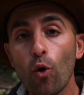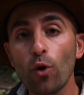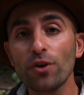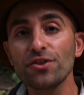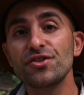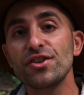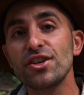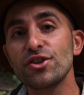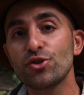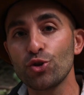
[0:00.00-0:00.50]

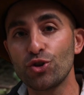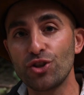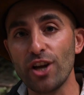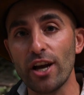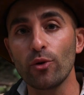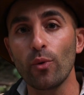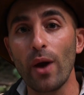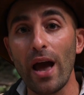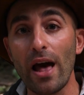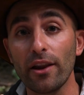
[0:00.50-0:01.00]
course, these are
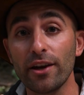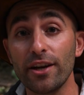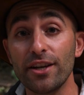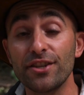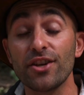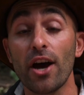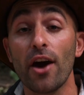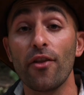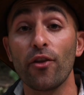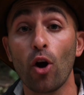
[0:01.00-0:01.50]

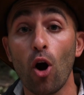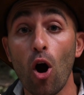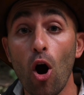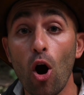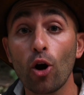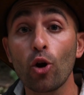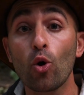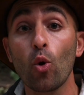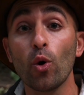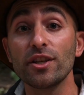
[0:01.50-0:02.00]
generalities, and there
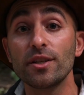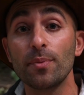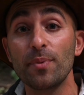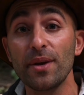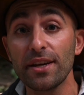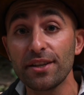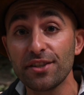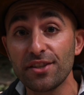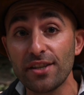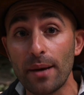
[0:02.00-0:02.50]
are going to
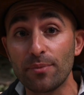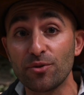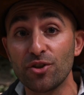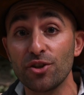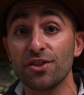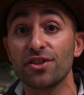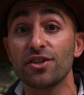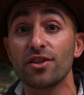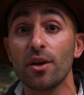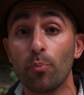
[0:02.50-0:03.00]
be
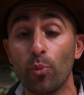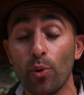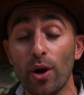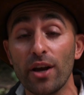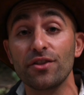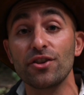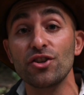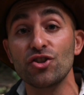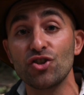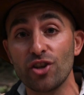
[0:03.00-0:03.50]
exceptions that
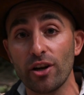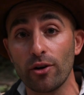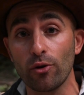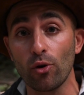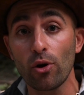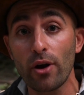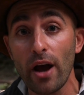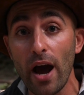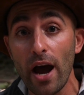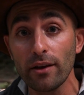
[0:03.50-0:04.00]
break these
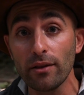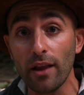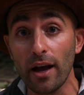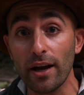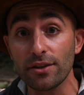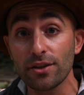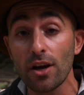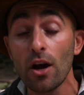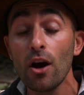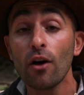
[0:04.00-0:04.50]
general
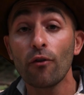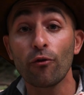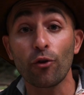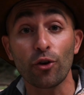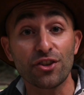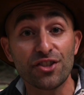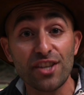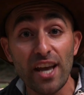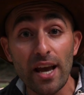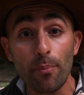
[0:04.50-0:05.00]
guidelines.
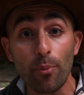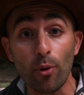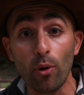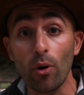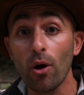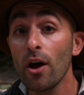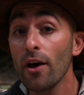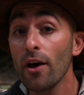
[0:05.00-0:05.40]
For example,